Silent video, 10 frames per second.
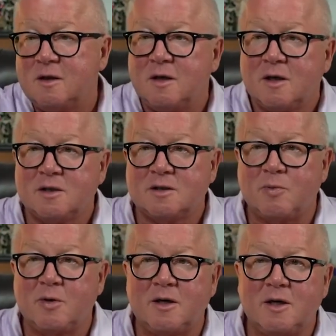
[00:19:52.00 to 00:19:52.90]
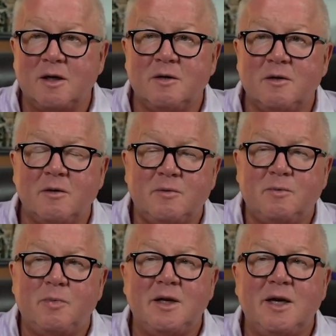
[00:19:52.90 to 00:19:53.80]
Because of pregnenolone, I have
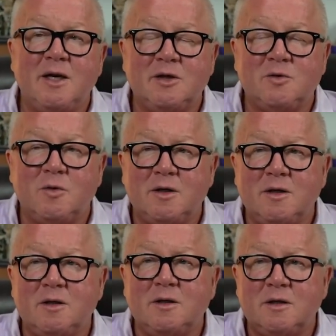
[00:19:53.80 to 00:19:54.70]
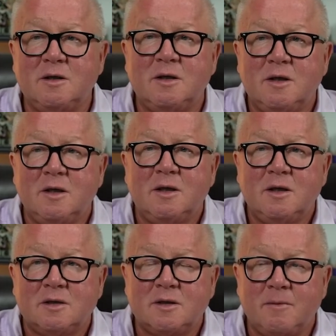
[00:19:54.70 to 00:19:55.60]
PD8020. And
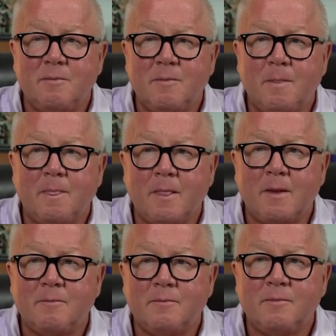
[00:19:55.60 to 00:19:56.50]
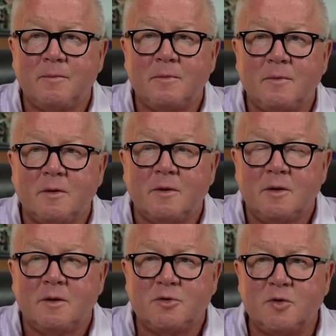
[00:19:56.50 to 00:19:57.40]
that's the one you only take
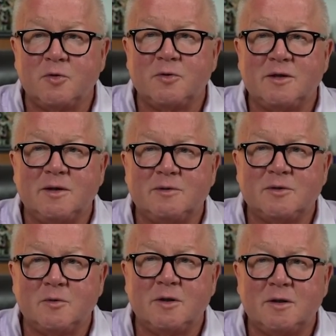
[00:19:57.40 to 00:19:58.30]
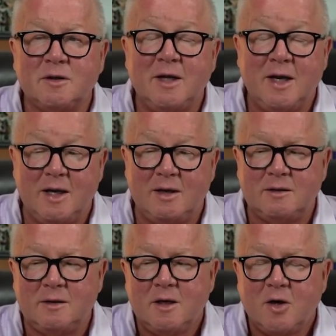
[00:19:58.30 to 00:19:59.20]
Two or three times a week. Yeah.
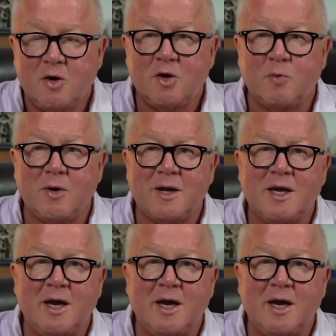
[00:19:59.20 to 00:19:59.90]
Nuh-uh. Or you'll break out